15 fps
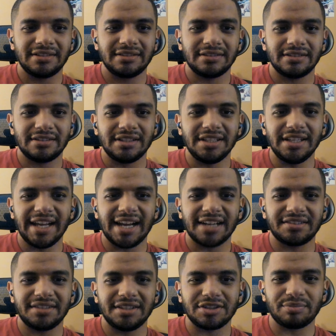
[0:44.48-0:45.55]
He
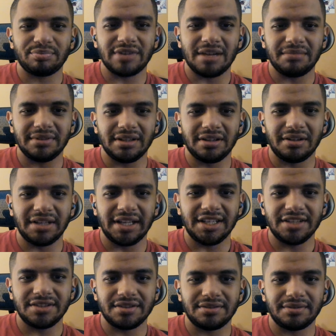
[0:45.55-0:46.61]
actually just probably... Oh yeah, he
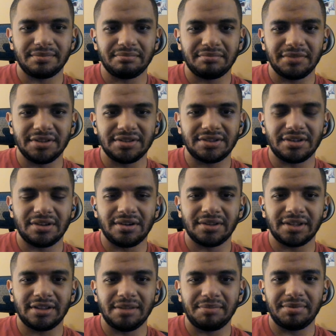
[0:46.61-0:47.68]
just merged all the
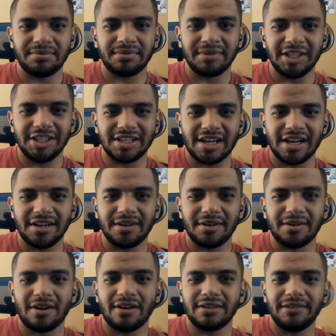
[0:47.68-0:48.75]
clips from the entire...
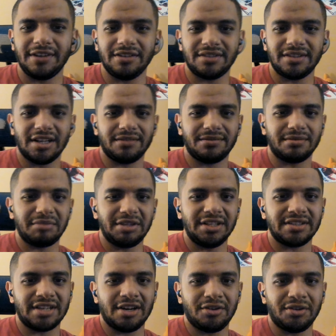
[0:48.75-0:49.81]
All the videos together from the
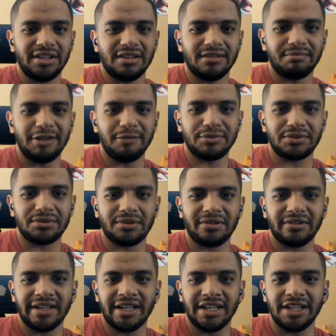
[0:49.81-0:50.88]
entire League of Memes
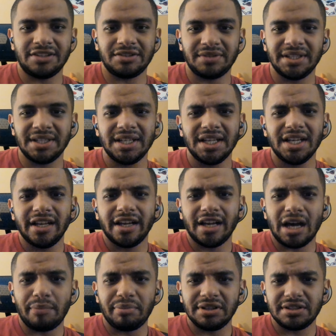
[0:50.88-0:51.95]
storyline into it.
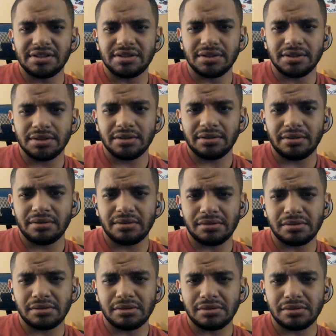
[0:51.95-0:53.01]
Up
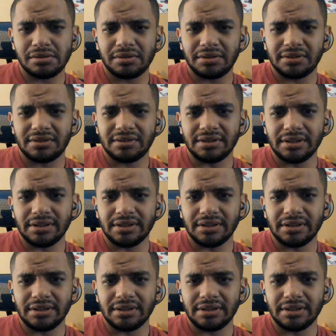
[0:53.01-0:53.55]
until... Let's see.